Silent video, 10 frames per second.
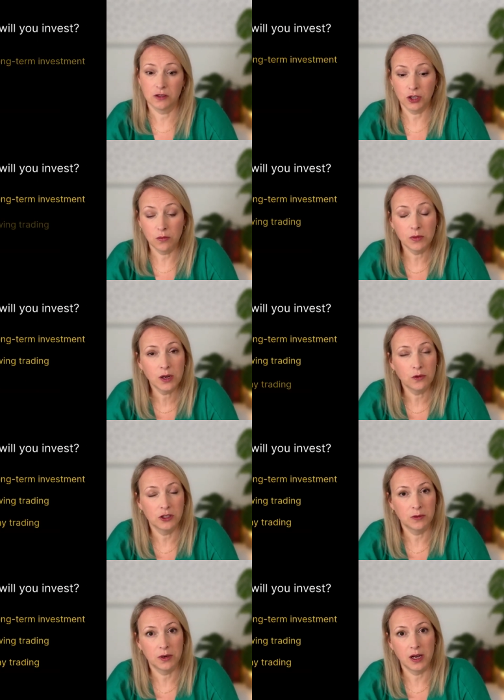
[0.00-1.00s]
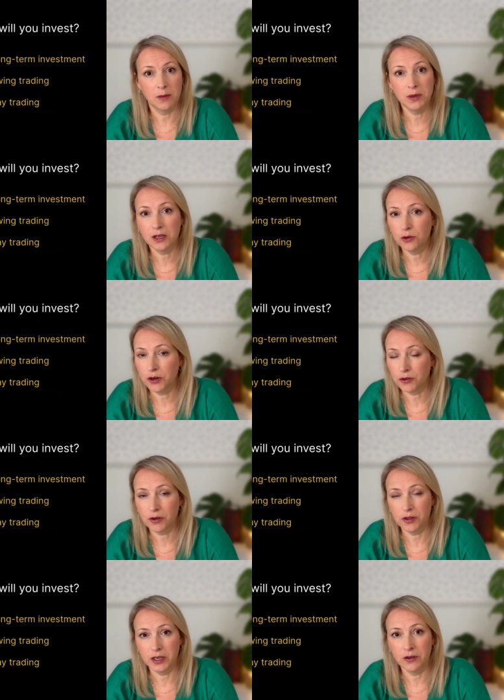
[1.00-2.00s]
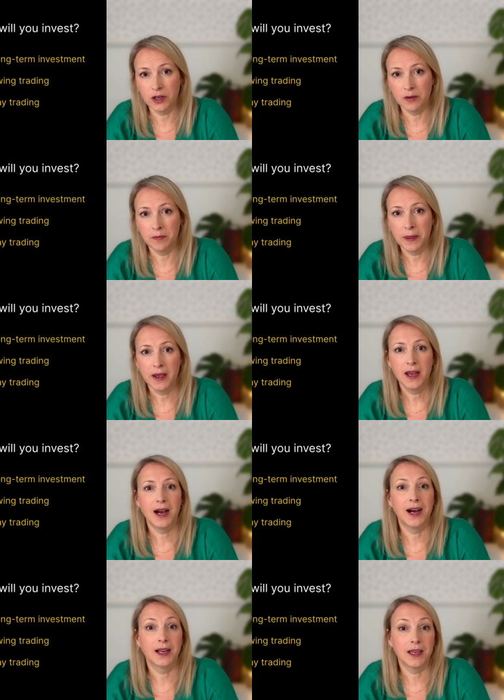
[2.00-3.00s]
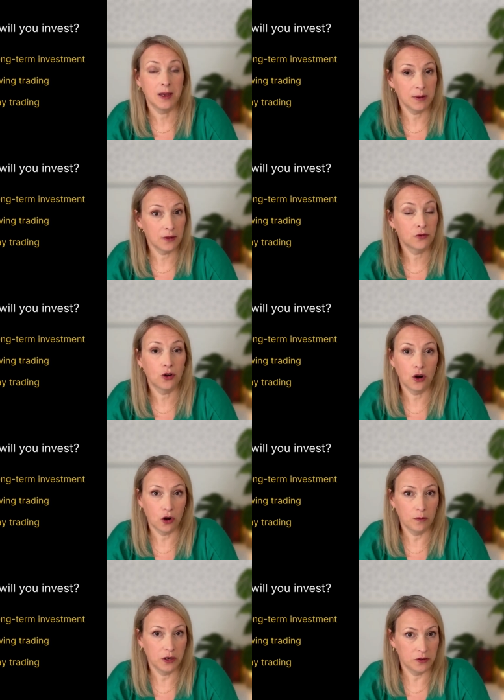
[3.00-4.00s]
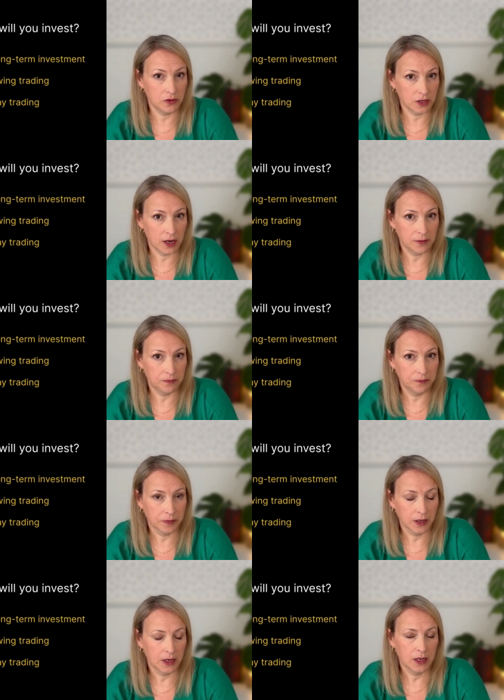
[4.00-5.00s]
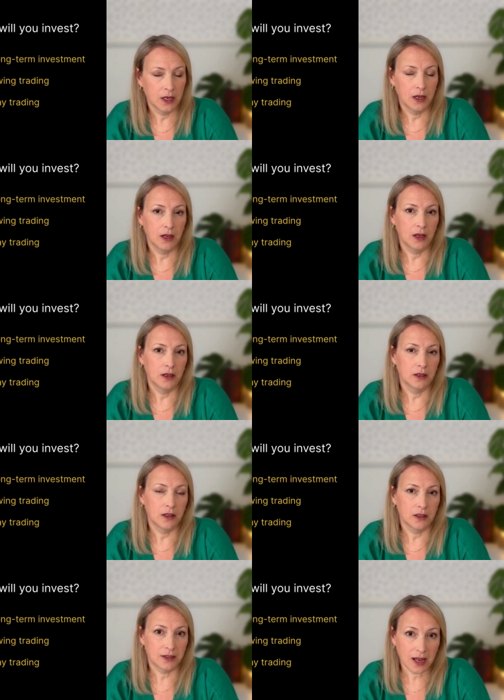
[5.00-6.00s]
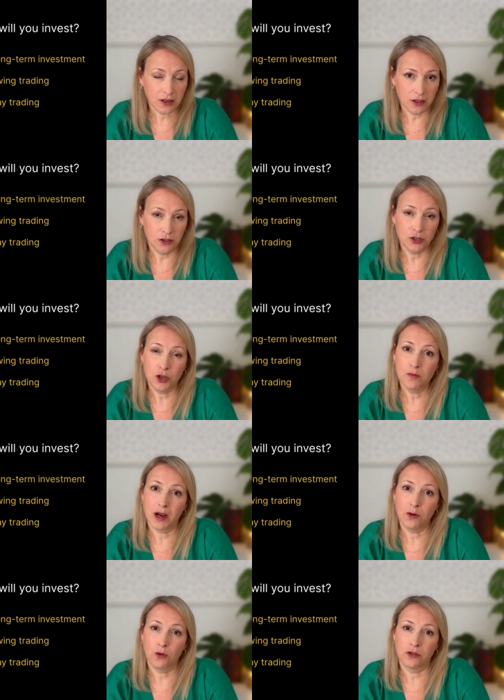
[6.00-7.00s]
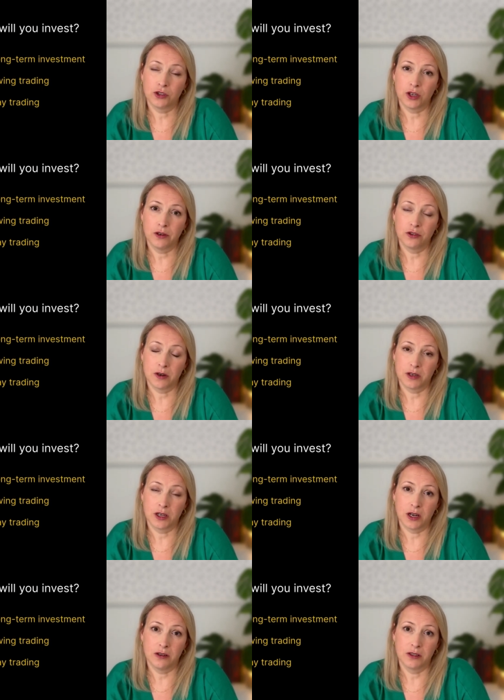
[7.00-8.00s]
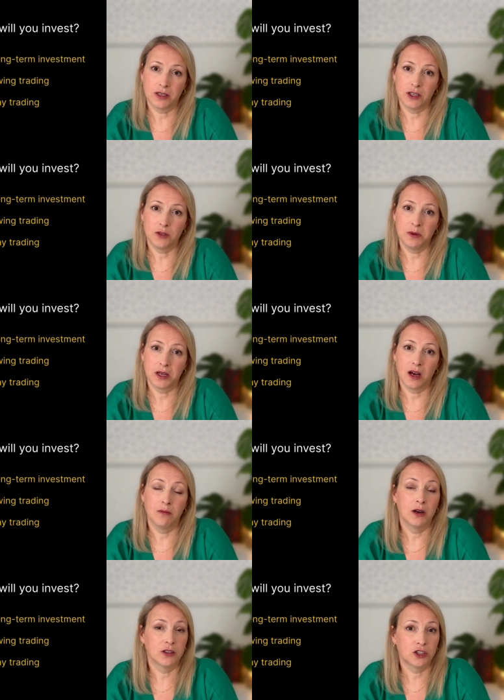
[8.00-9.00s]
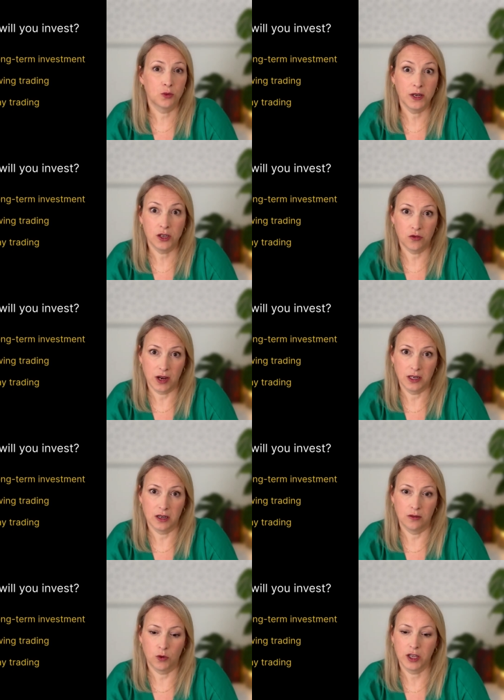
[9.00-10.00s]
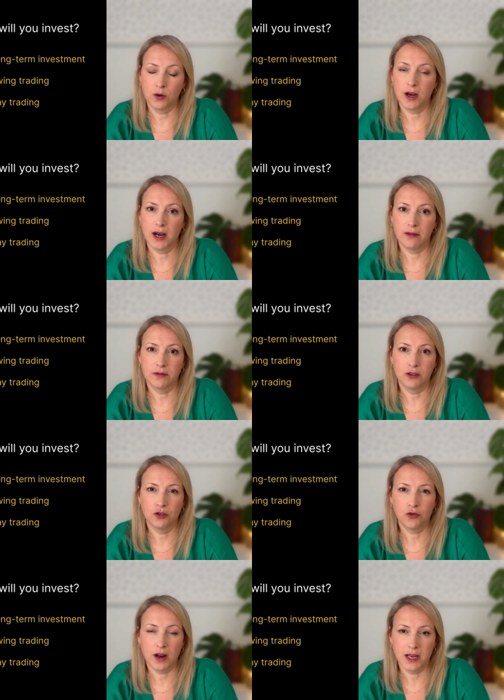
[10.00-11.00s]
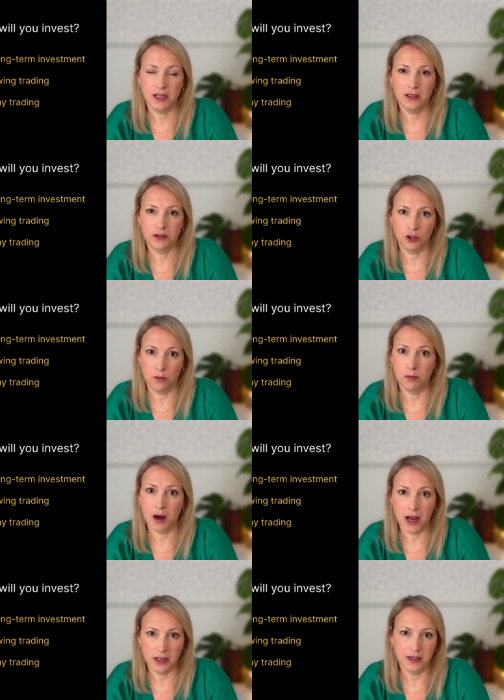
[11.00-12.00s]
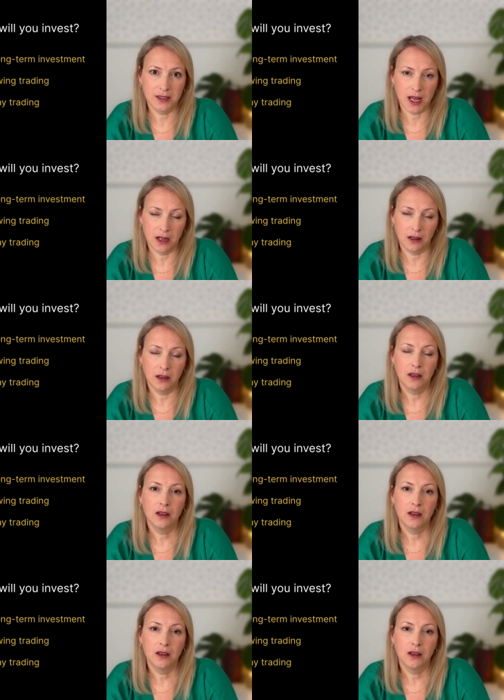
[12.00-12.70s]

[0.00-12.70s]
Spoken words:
So you might want to buy Bitcoin or Ethereum and keep it for a long period of time. Second, you might want to go into cryptocurrency to become a swing trader, where you have trades, you buy and sell